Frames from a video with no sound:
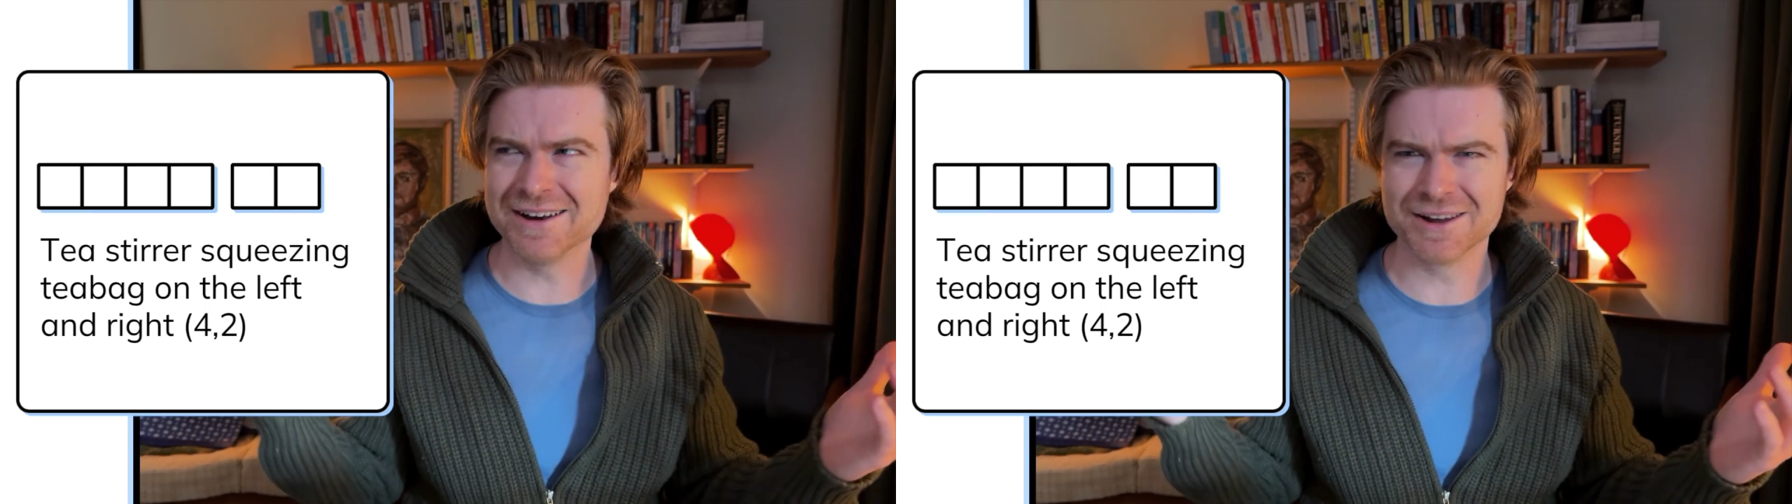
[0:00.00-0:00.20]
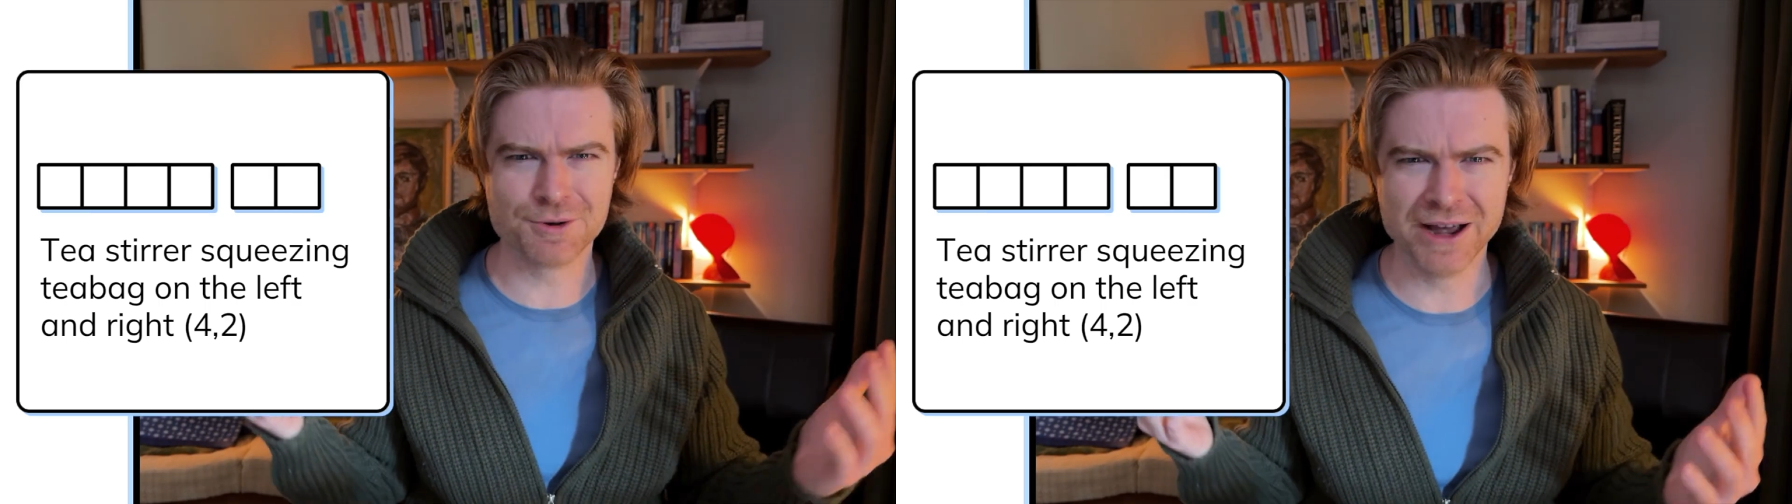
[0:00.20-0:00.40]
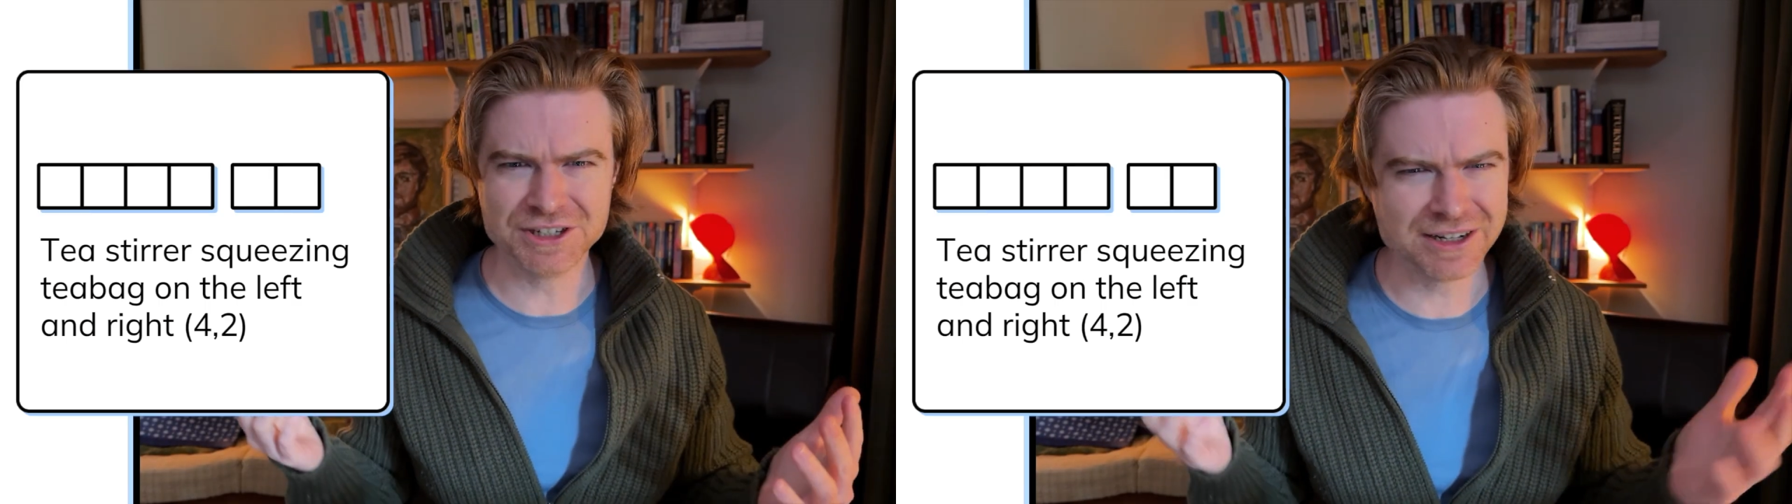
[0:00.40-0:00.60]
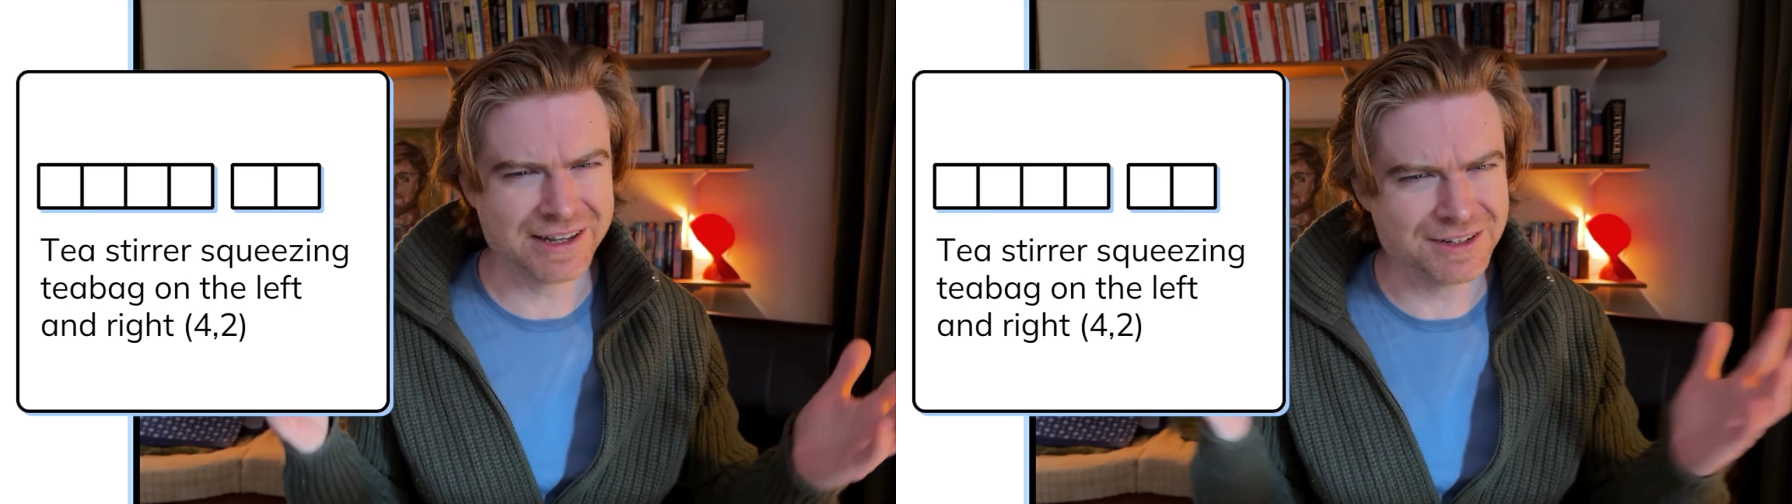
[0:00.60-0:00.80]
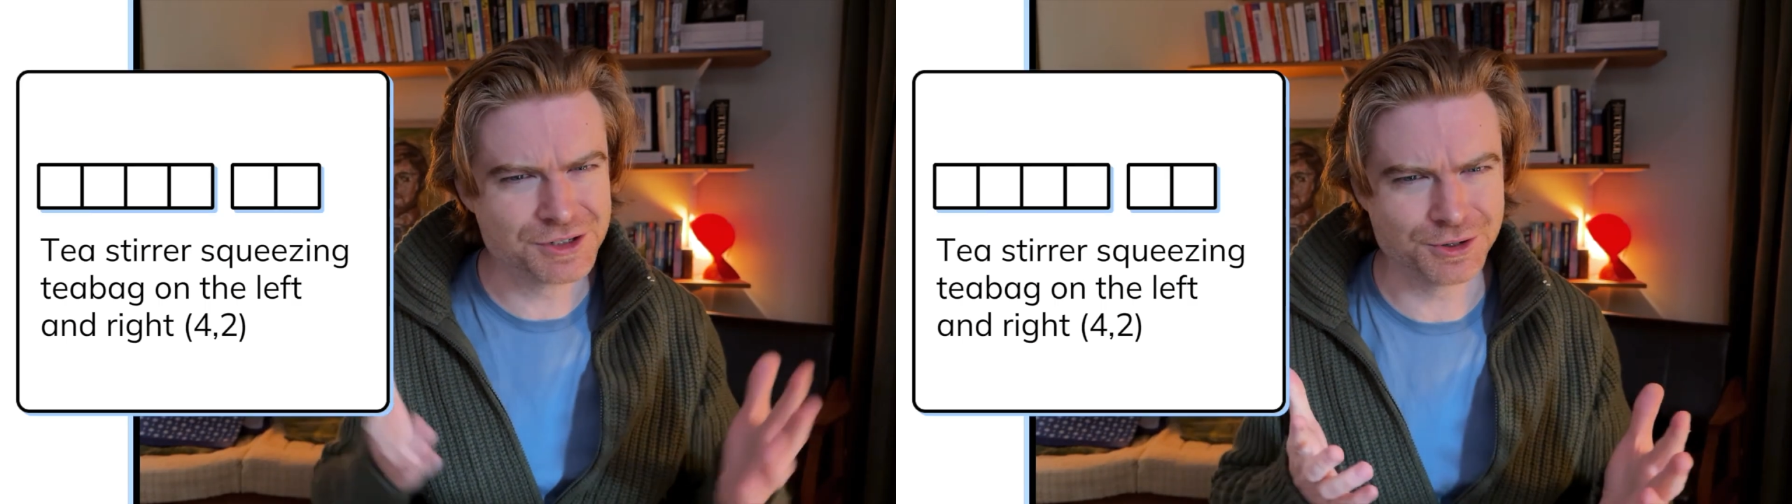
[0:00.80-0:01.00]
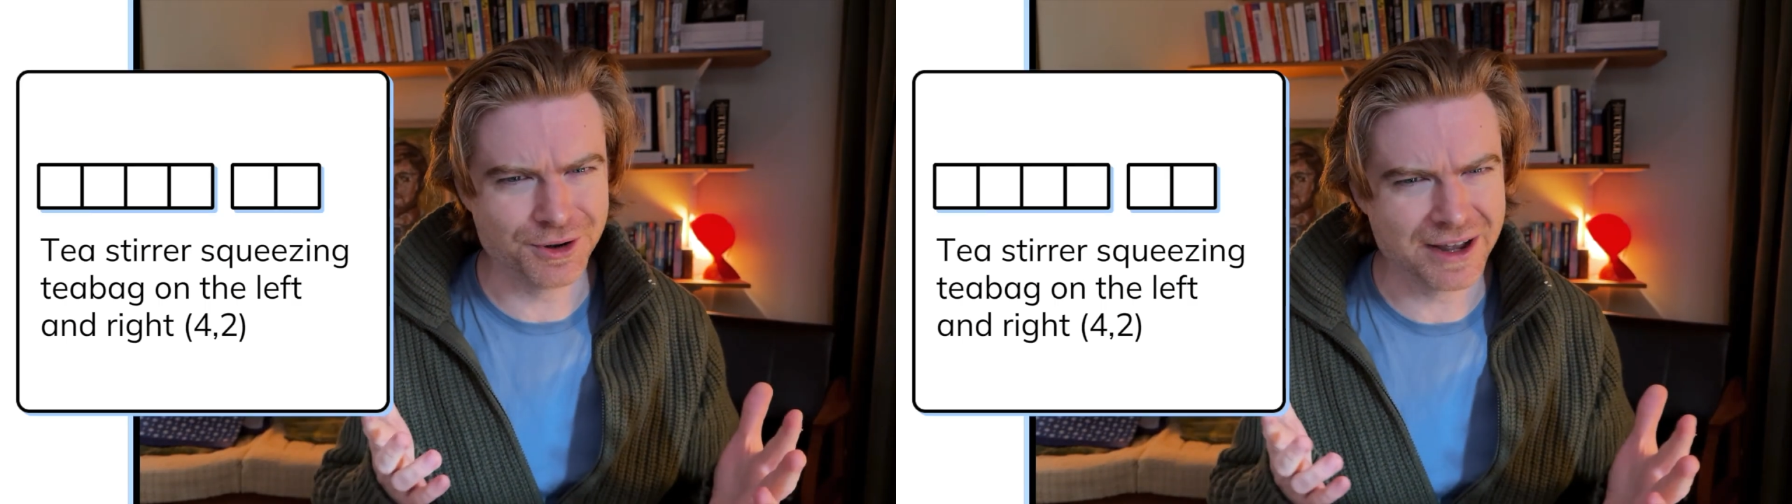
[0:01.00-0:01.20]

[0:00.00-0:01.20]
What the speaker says: equation into